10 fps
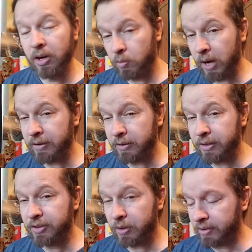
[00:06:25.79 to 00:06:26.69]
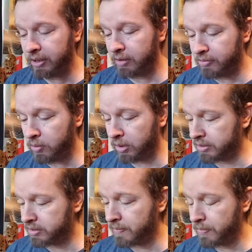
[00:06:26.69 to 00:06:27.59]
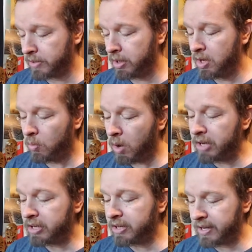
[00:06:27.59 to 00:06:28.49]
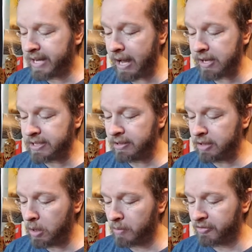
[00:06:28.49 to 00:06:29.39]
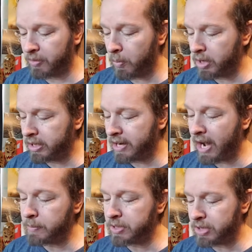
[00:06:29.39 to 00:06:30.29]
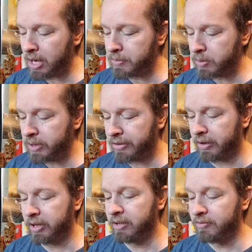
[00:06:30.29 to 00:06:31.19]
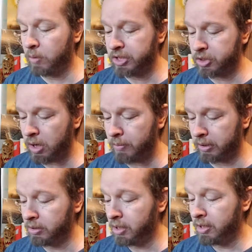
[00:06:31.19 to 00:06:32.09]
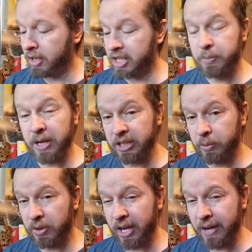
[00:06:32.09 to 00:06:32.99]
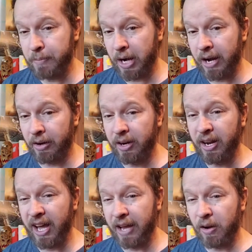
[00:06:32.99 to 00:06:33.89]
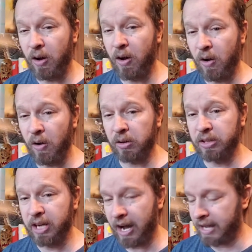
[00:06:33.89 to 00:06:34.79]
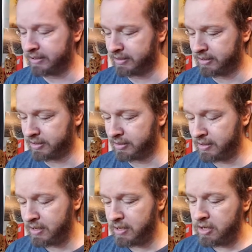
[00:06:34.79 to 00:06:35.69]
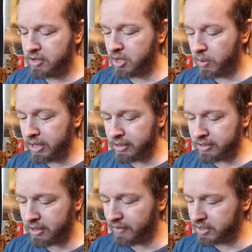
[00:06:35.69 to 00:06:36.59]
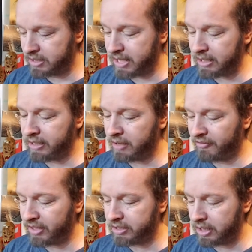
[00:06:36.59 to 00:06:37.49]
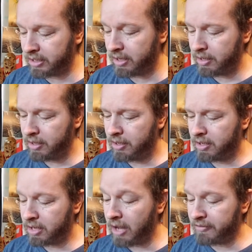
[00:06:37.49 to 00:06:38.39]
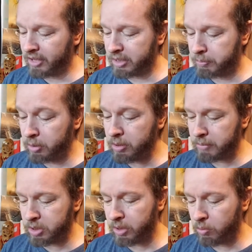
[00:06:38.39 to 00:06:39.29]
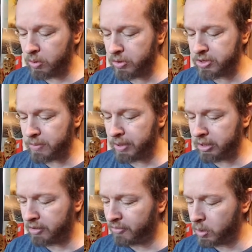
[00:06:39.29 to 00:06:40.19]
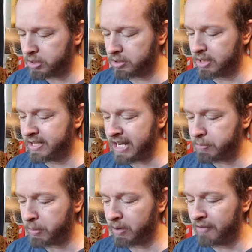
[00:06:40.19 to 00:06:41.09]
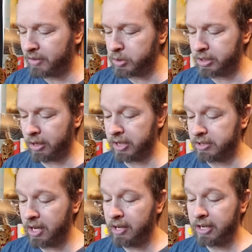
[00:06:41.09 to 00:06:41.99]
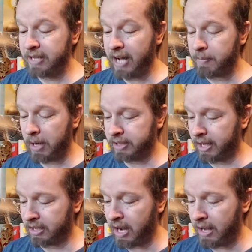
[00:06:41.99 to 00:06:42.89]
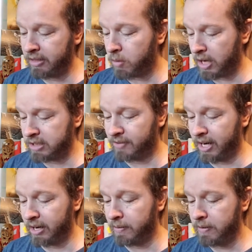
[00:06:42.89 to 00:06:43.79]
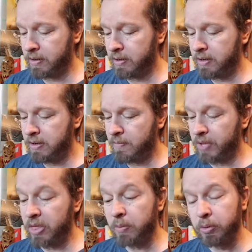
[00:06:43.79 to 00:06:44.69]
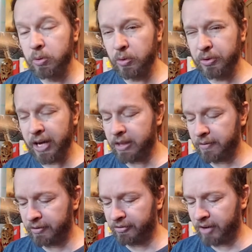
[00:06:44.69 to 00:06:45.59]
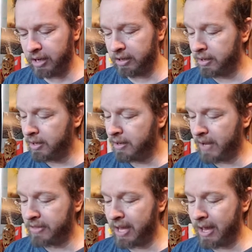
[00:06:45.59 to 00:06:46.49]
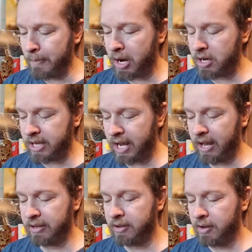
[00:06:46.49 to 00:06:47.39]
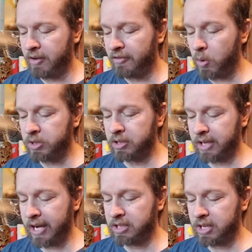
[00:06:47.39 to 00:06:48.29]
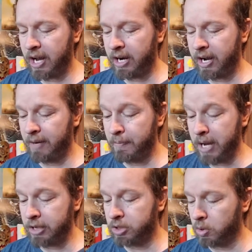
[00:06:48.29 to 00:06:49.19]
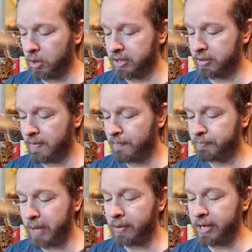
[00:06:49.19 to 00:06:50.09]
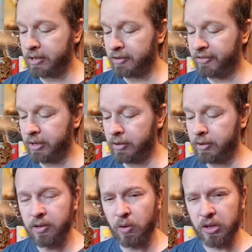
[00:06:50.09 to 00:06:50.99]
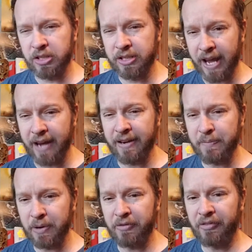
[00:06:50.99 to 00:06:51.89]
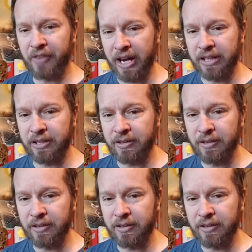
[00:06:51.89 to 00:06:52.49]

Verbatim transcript: rather than serving the Force. Wandering the galaxy alone from one anonymous job to another, he avoids trouble, especially with the Empire, at all costs. So when he discovers a deadly conflicting conflict brewing between ruthless imperial forces and desperate revolutionaries. He's not about to get caught in the crossfire. Then the brutal death of a friend at the Empire's hand forces the ex Jedi to make a choice bow down to fear or stand up and fight.